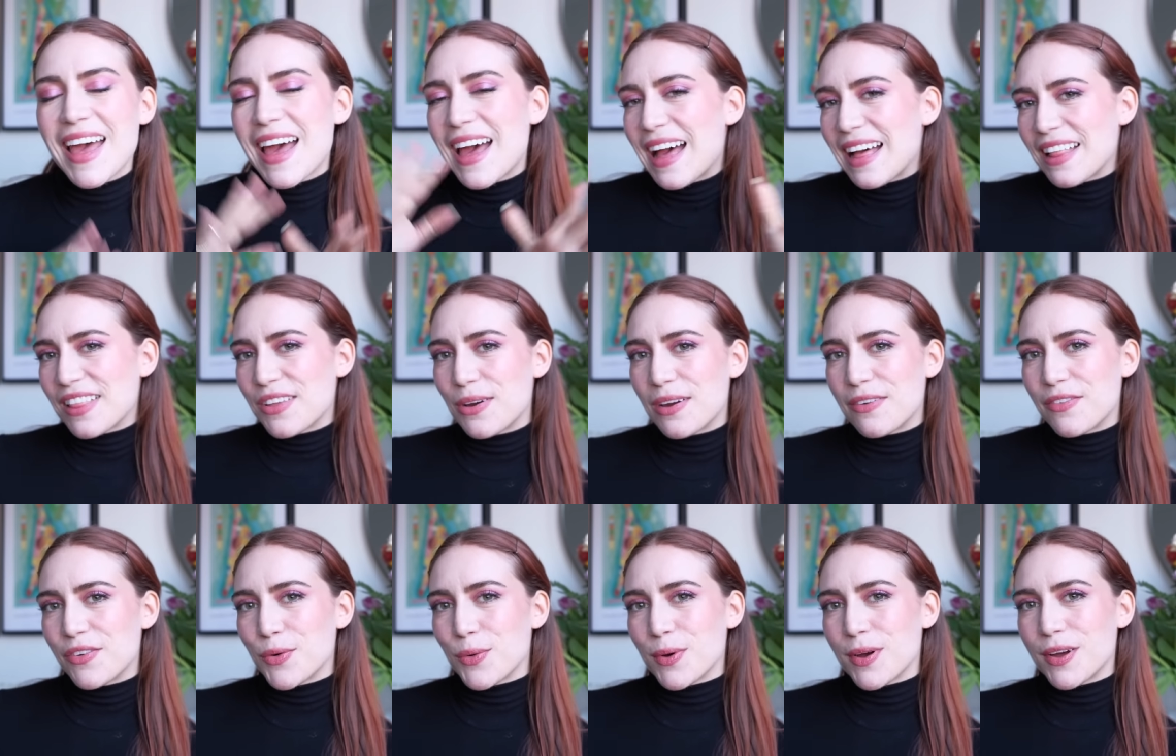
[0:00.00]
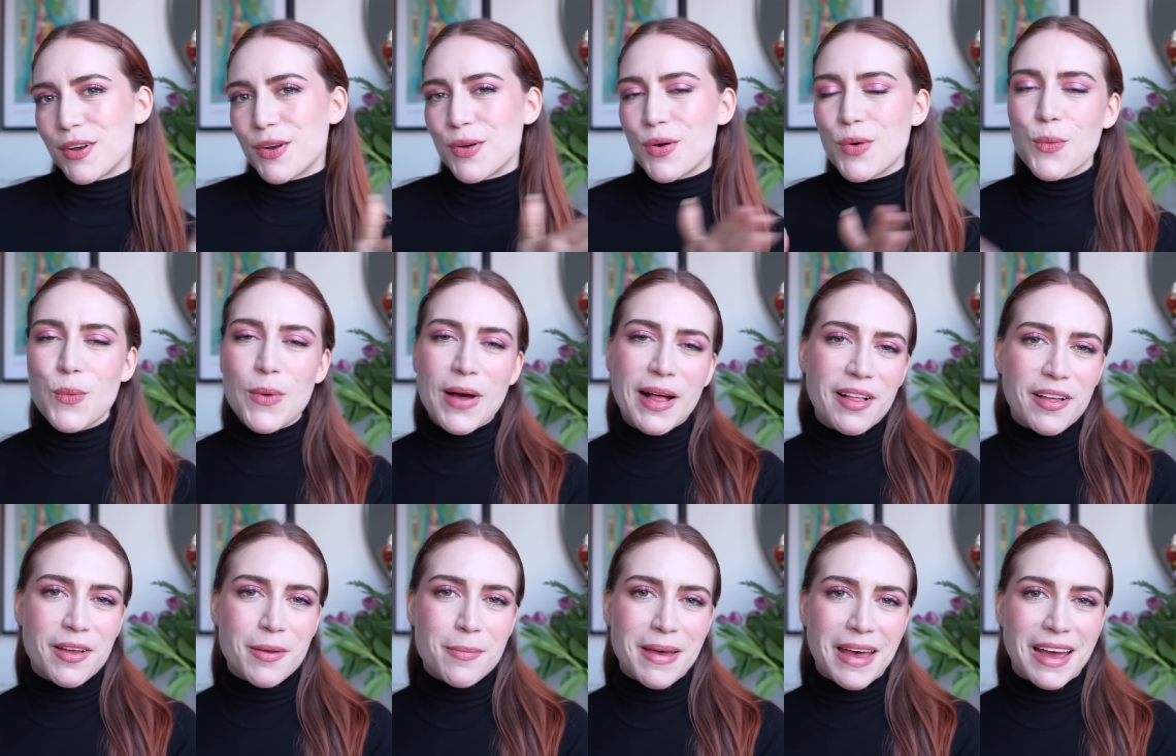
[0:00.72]
Hello everyone,
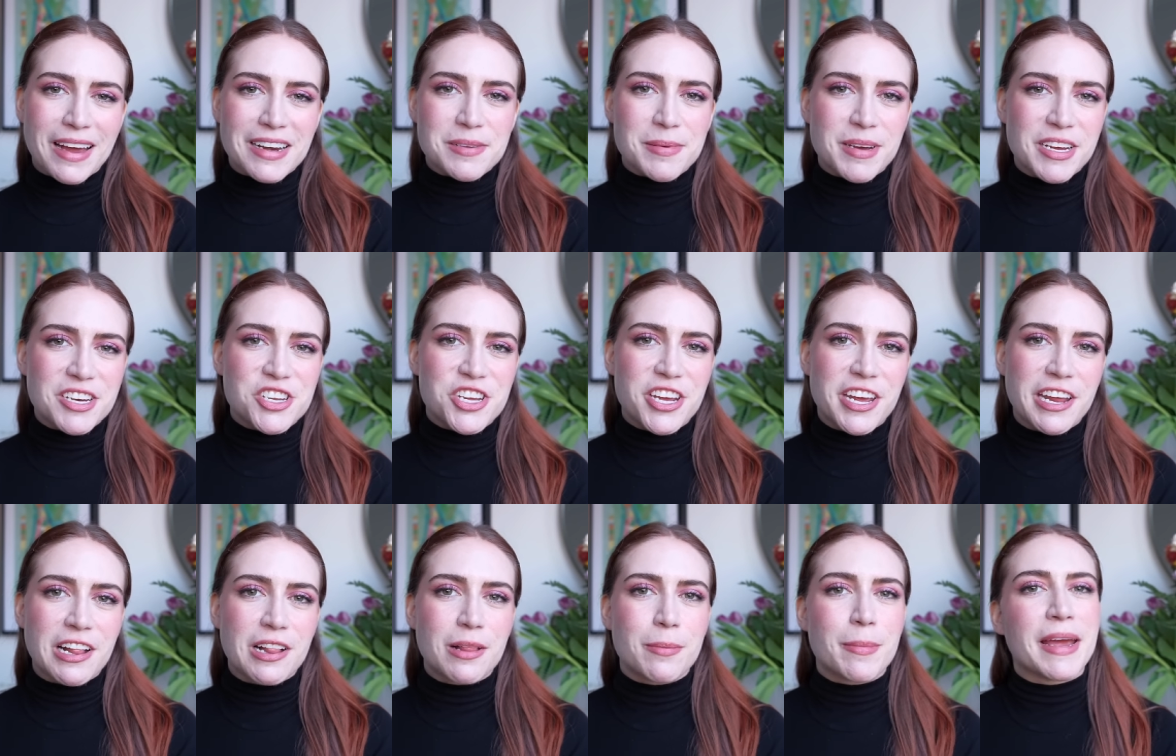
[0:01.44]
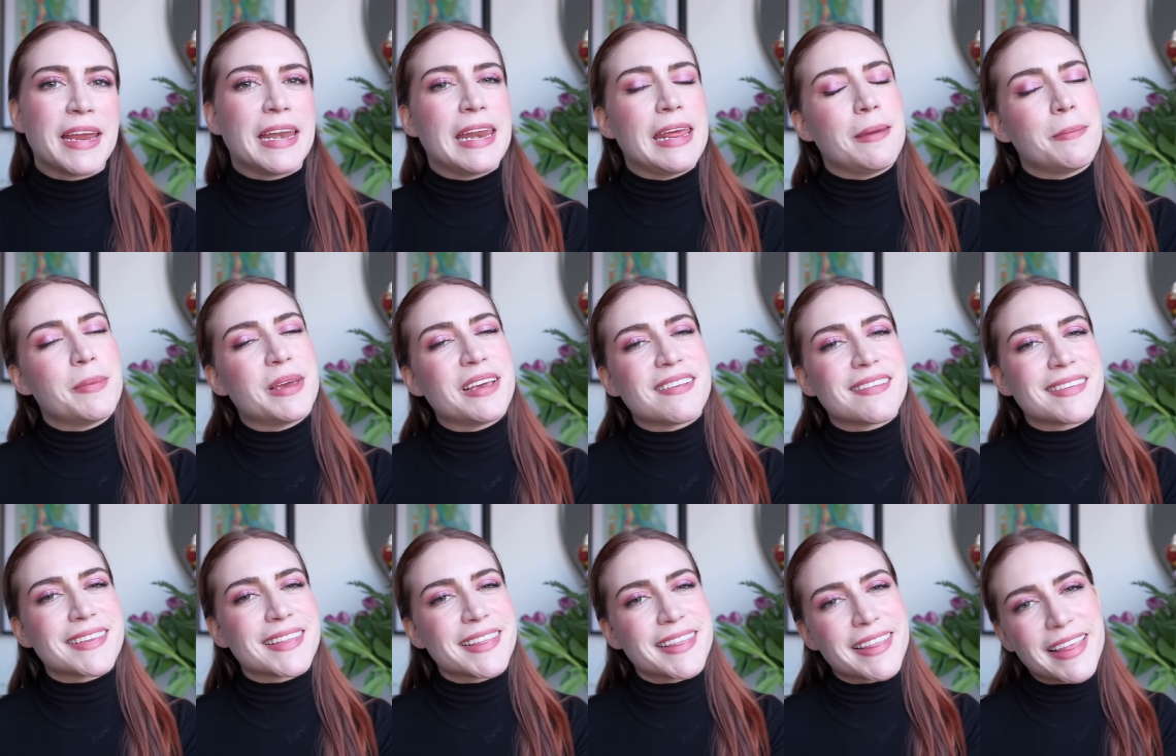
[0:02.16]
welcome back to my channel. My name
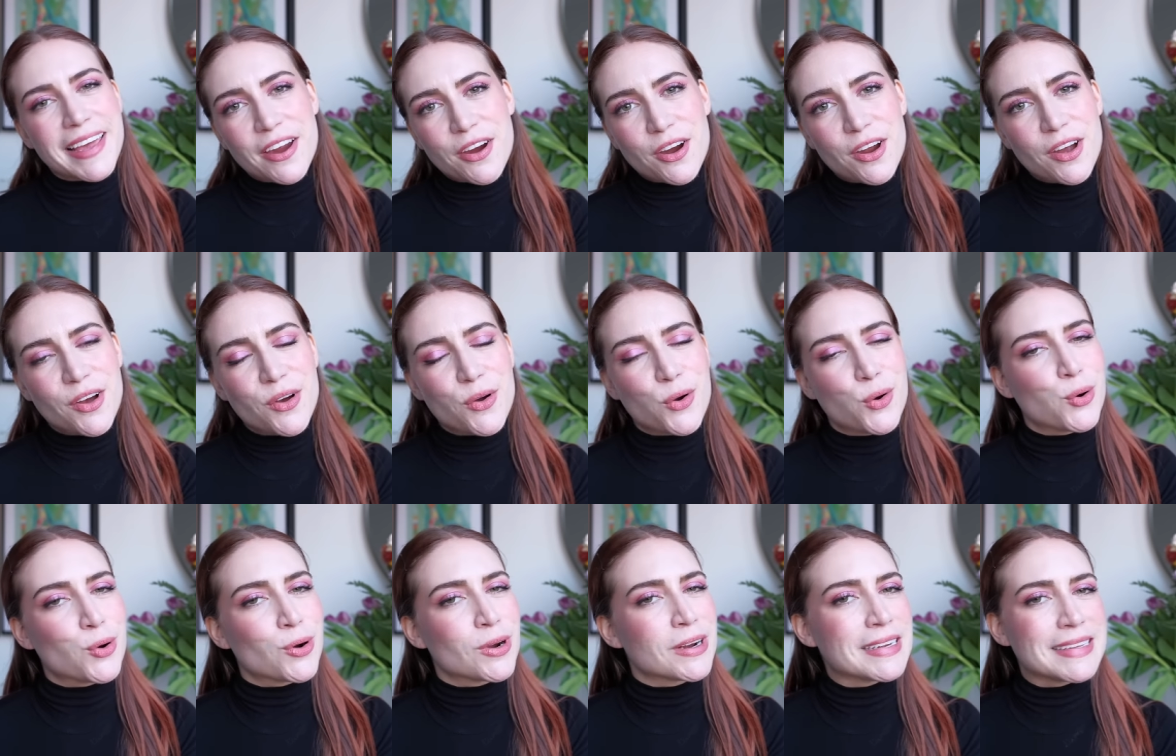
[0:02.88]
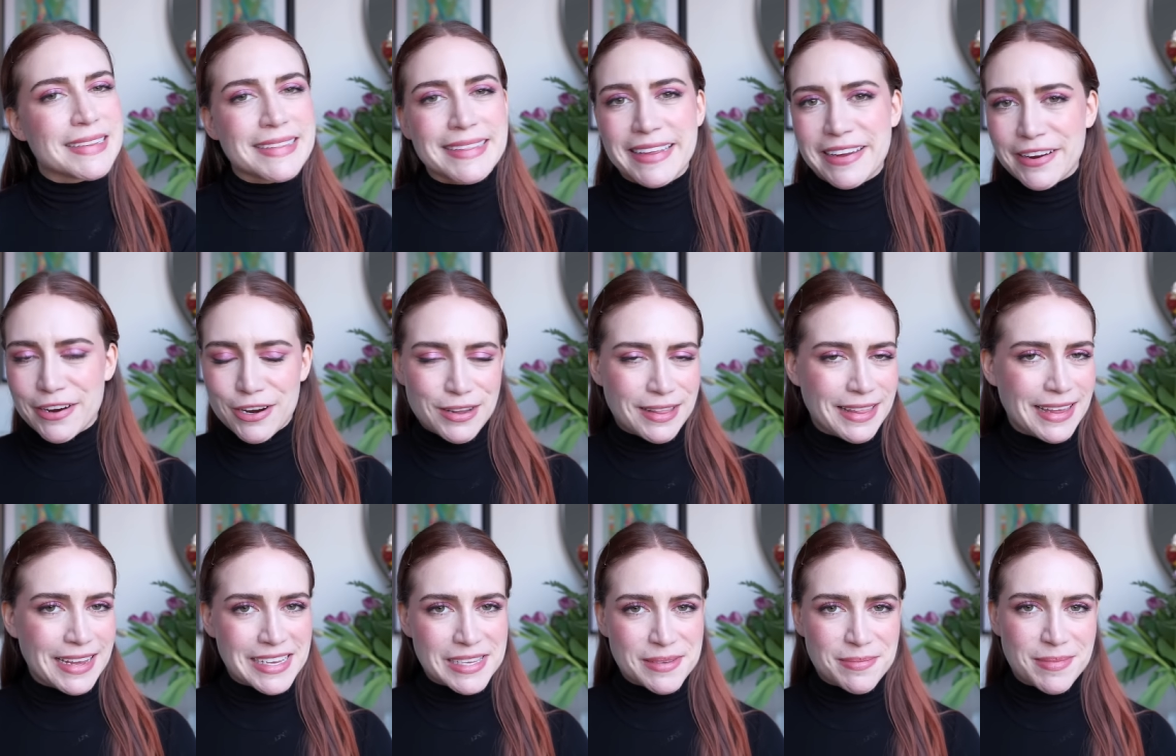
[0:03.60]
is Lara or Lara
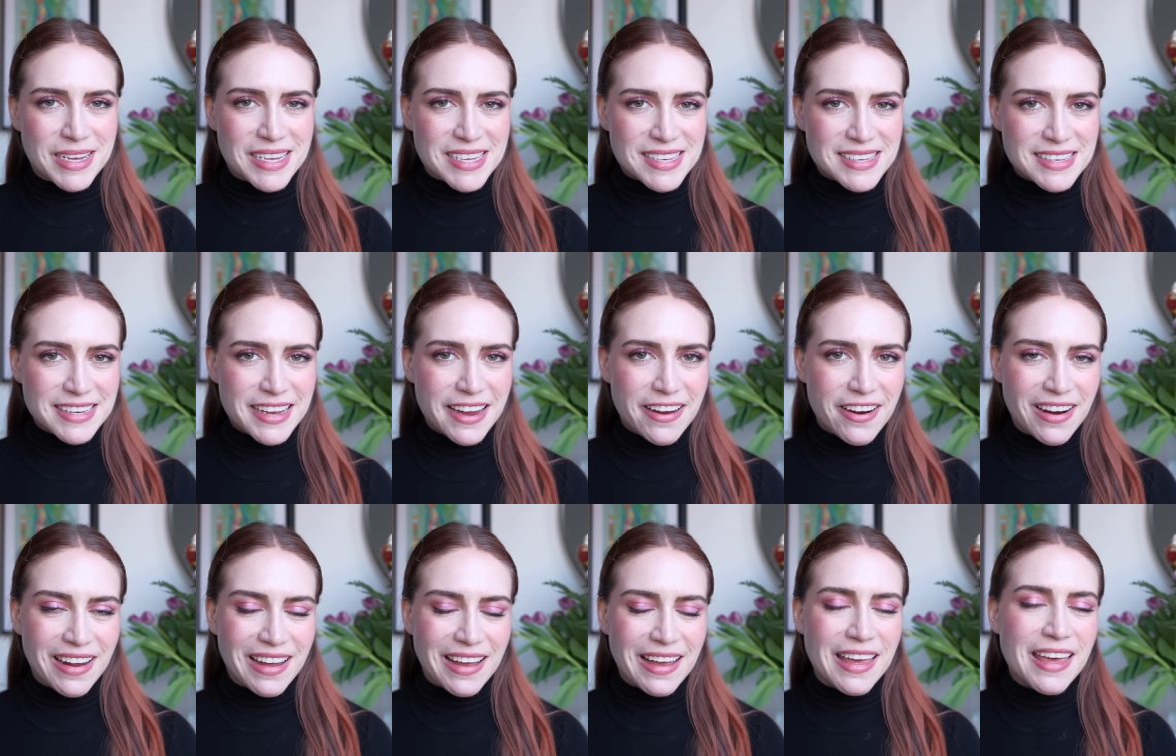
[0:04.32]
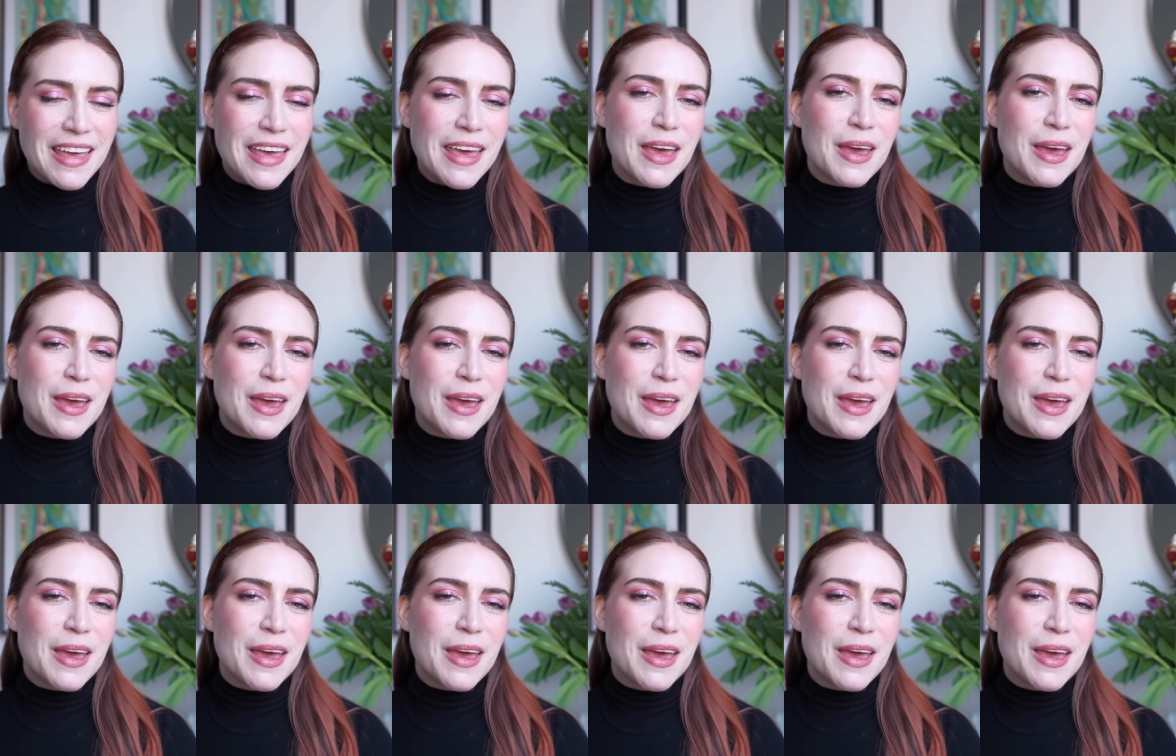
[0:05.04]
Likes Mascara.